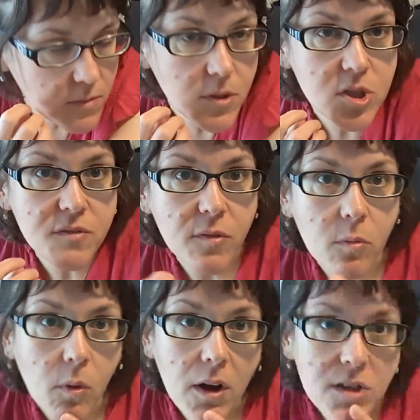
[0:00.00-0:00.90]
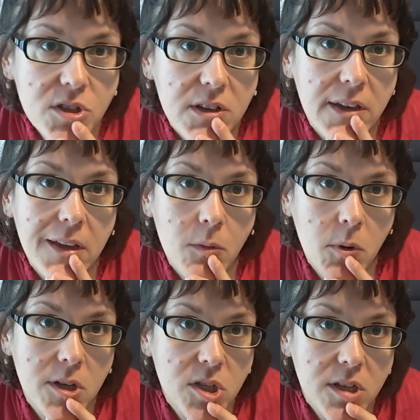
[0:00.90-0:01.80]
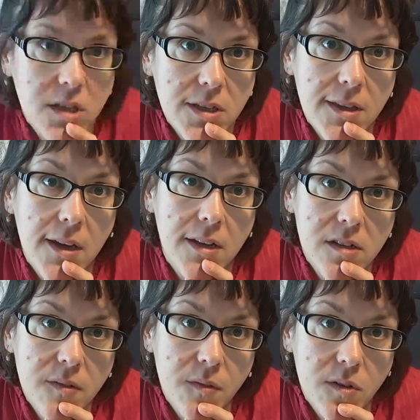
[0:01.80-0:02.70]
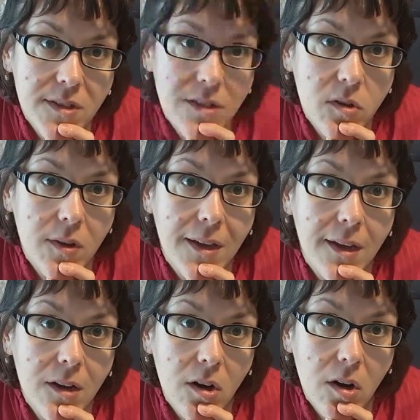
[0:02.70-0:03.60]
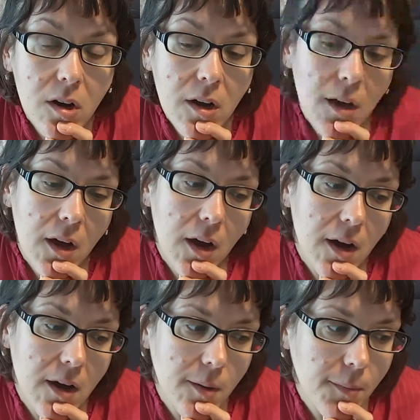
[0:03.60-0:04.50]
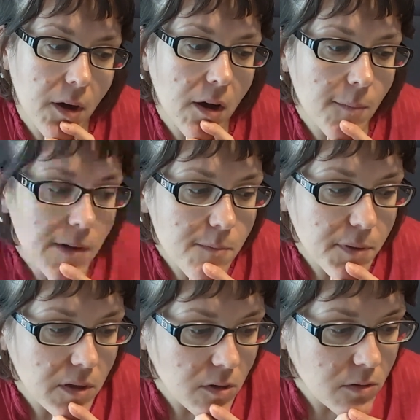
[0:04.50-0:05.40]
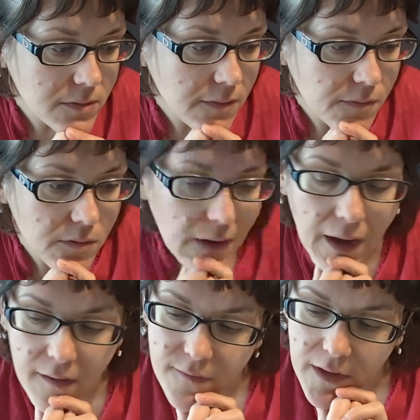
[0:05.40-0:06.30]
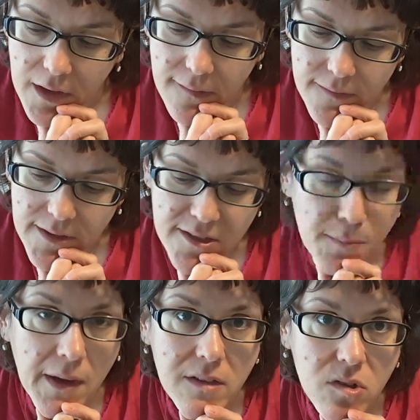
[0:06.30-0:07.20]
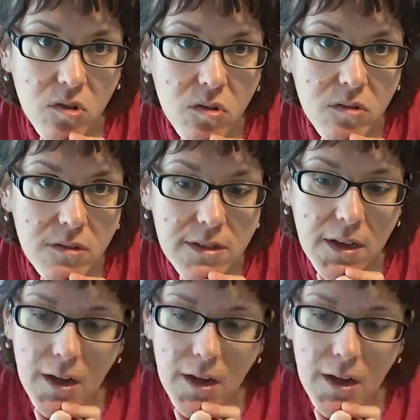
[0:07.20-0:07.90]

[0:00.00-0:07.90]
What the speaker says: much for watching and watching to the end if you're still here. Comment below if you have any of these puzzles,